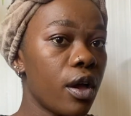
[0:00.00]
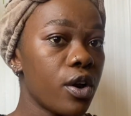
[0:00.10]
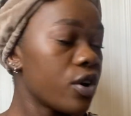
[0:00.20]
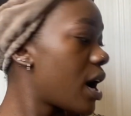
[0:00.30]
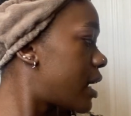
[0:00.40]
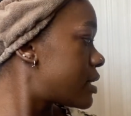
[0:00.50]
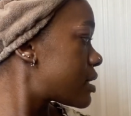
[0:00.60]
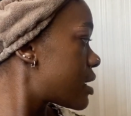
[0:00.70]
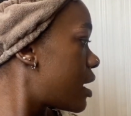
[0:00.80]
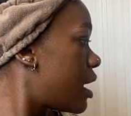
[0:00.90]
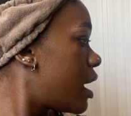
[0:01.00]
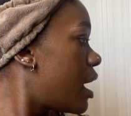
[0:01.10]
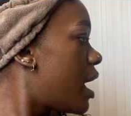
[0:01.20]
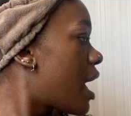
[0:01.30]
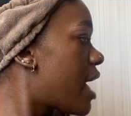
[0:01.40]
Right,
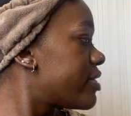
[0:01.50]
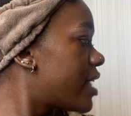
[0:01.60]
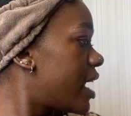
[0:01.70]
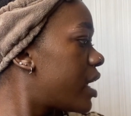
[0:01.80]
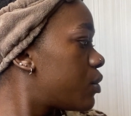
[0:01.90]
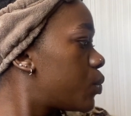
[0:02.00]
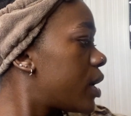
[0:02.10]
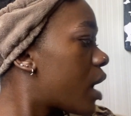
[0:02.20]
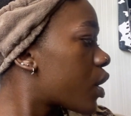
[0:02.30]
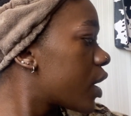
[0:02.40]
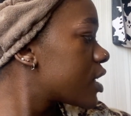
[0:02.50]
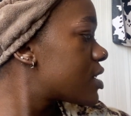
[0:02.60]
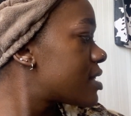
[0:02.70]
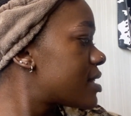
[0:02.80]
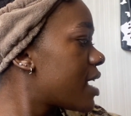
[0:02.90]
and then we are going to
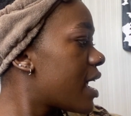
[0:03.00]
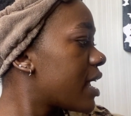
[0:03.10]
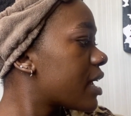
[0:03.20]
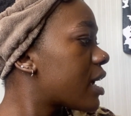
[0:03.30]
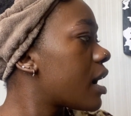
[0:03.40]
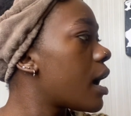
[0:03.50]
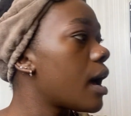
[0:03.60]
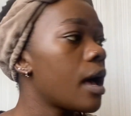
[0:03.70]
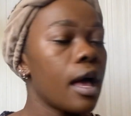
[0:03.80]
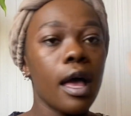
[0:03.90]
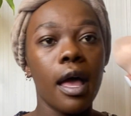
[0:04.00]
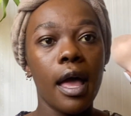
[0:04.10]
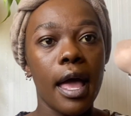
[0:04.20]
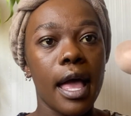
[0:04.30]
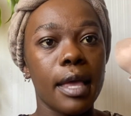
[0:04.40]
take
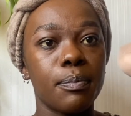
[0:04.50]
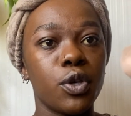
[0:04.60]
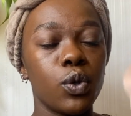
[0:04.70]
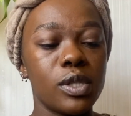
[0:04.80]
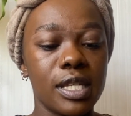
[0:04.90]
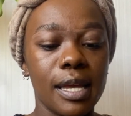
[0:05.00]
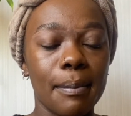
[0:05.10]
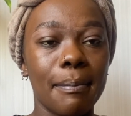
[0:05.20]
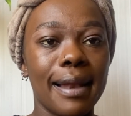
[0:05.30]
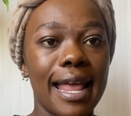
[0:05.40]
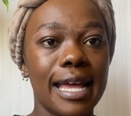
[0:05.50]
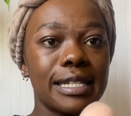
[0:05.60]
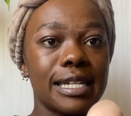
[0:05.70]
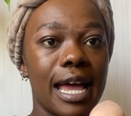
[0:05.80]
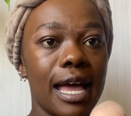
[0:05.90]
a beauty
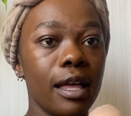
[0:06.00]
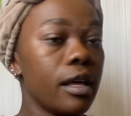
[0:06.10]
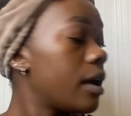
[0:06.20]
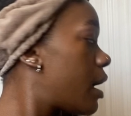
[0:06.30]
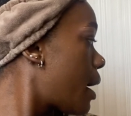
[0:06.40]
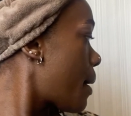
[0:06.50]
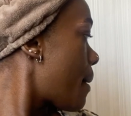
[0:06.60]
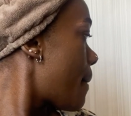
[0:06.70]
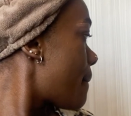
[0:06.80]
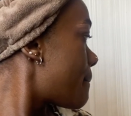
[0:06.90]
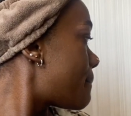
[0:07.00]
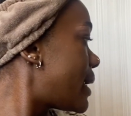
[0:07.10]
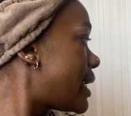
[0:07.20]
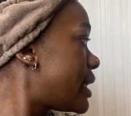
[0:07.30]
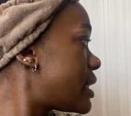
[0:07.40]
blender.
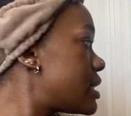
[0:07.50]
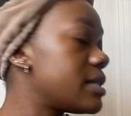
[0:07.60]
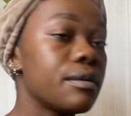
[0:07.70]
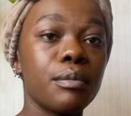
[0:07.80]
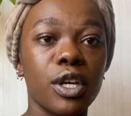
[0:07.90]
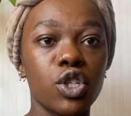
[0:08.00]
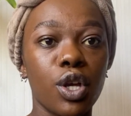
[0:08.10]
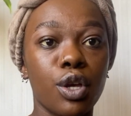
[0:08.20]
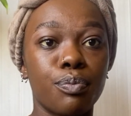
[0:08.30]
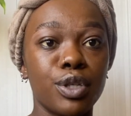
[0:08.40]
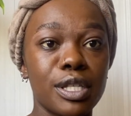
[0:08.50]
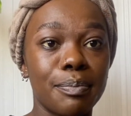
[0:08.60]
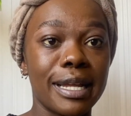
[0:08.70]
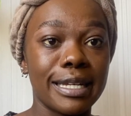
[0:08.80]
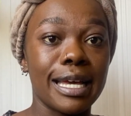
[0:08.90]
Please make sure your beauty
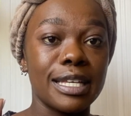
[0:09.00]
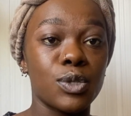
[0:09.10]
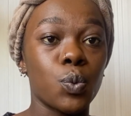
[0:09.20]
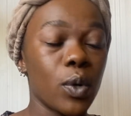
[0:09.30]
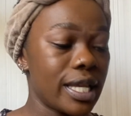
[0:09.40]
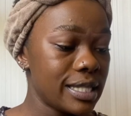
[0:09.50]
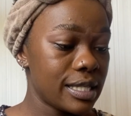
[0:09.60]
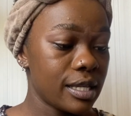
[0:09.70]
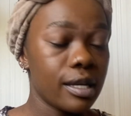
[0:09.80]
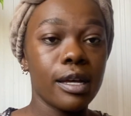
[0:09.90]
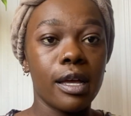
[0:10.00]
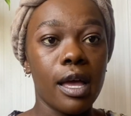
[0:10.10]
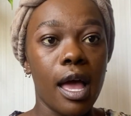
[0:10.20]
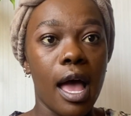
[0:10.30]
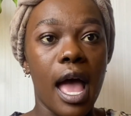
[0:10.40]
blender is wet.
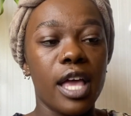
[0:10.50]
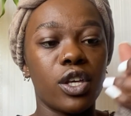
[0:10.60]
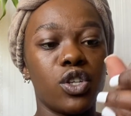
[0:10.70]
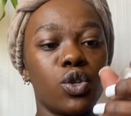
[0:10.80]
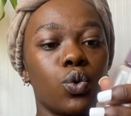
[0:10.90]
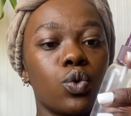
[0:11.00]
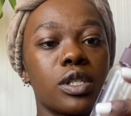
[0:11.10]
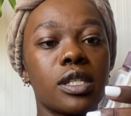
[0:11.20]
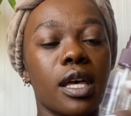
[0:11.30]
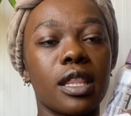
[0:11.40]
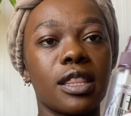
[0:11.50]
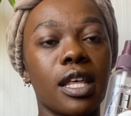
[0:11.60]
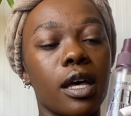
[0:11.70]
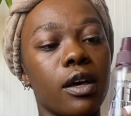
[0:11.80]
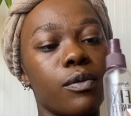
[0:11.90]
I use
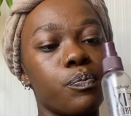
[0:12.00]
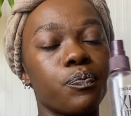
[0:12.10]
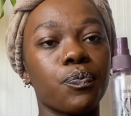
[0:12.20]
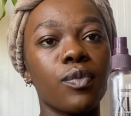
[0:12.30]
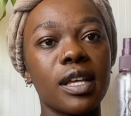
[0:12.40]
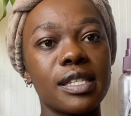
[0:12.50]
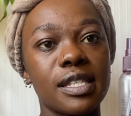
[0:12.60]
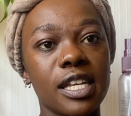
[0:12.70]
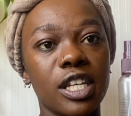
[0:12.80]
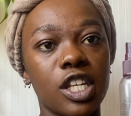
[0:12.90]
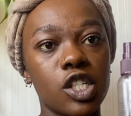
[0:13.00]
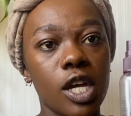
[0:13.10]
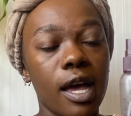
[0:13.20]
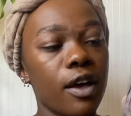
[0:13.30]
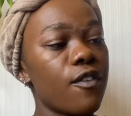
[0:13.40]
the
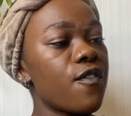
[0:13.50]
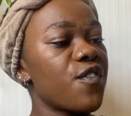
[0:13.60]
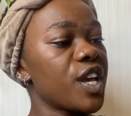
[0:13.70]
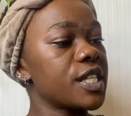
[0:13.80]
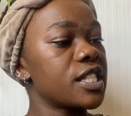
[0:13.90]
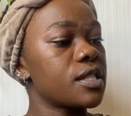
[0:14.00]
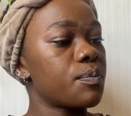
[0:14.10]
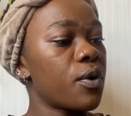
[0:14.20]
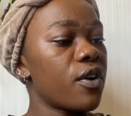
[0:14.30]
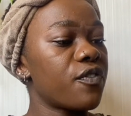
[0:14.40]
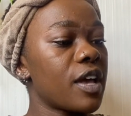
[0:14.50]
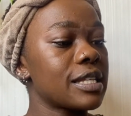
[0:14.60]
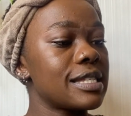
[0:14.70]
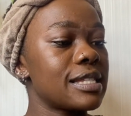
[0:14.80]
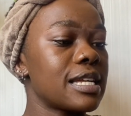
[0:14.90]
Signature Fix Perfect
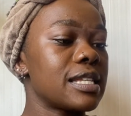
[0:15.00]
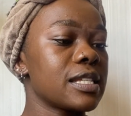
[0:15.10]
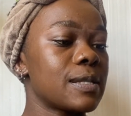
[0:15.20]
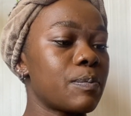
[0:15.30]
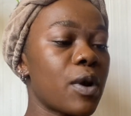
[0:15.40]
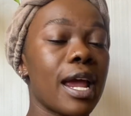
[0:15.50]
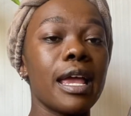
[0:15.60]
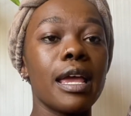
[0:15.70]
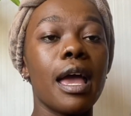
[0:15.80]
Setting Spray